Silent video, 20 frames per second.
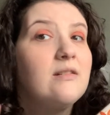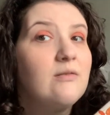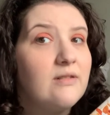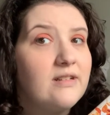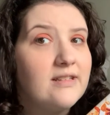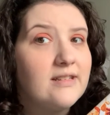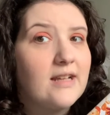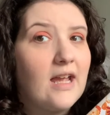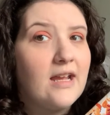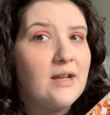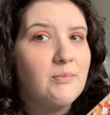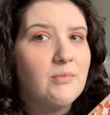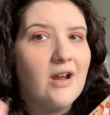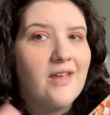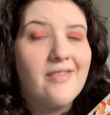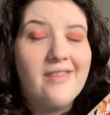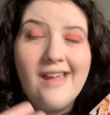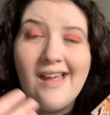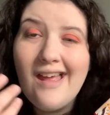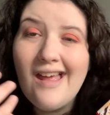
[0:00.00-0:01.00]
read Sky and
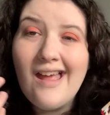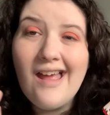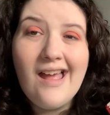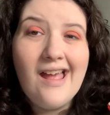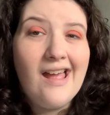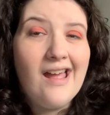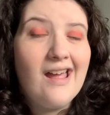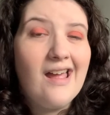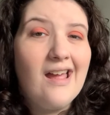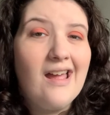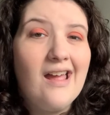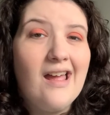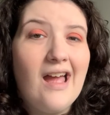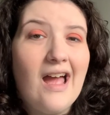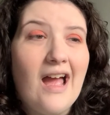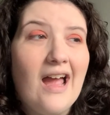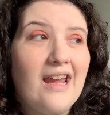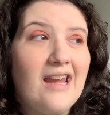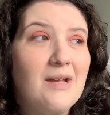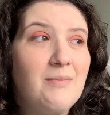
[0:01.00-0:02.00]
Breath.
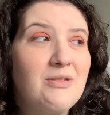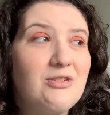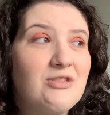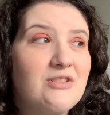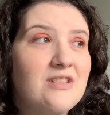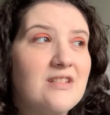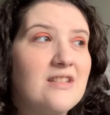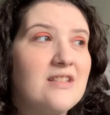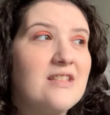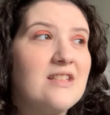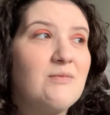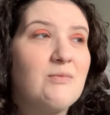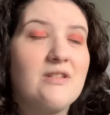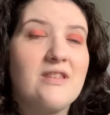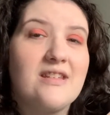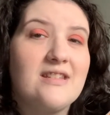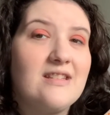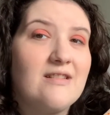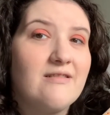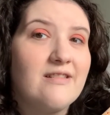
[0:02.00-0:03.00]
I am interested to see where the
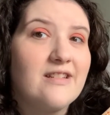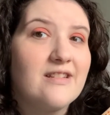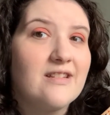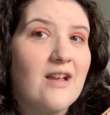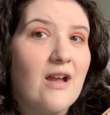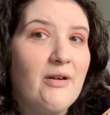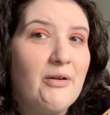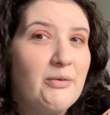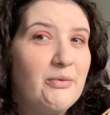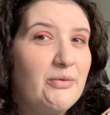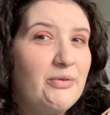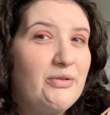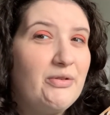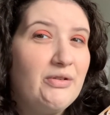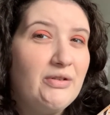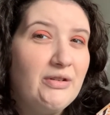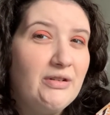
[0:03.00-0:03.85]
series goes.